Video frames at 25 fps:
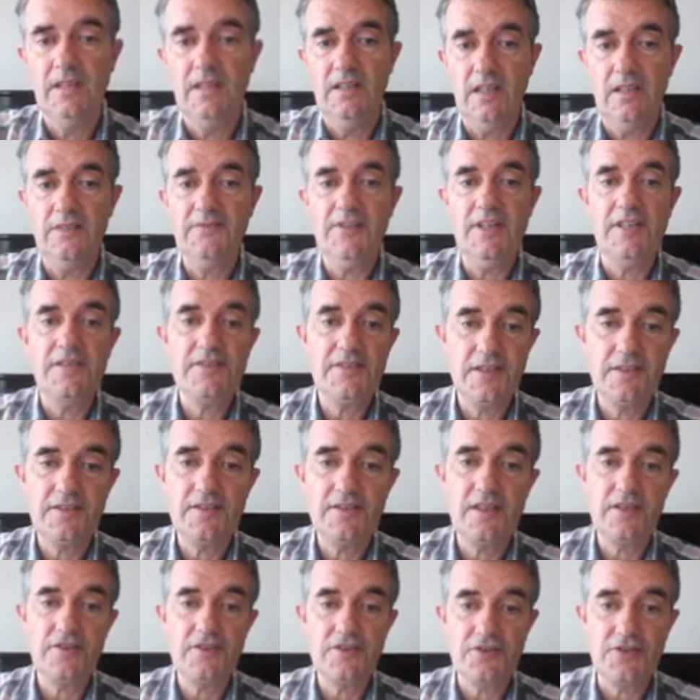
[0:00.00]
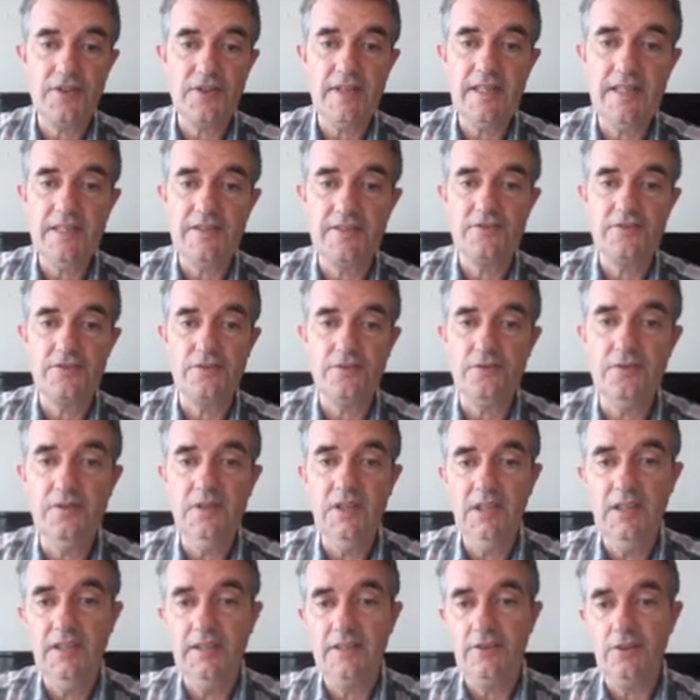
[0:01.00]
and then certain constraints to
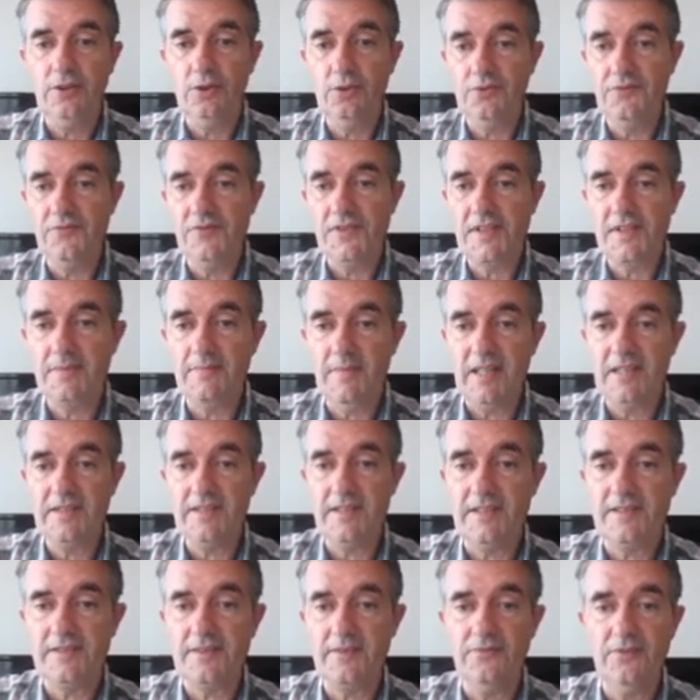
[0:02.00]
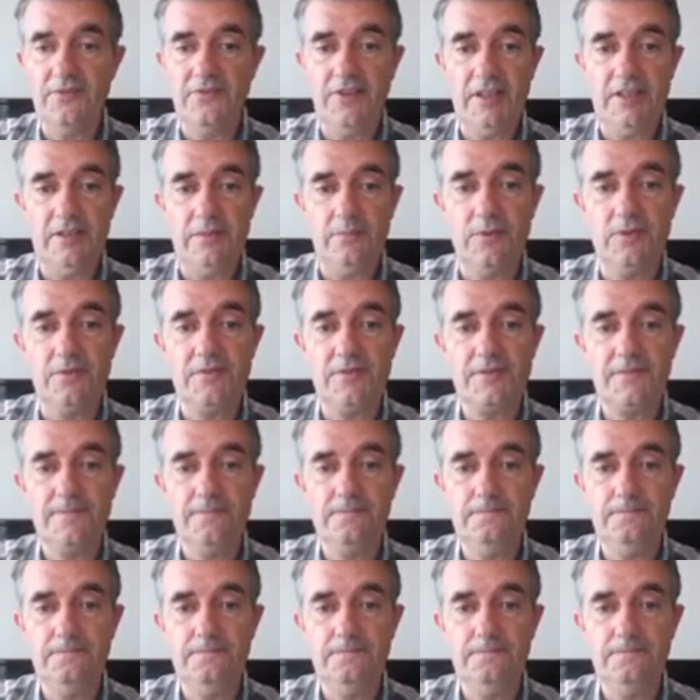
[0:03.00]
code the semantics of the variables.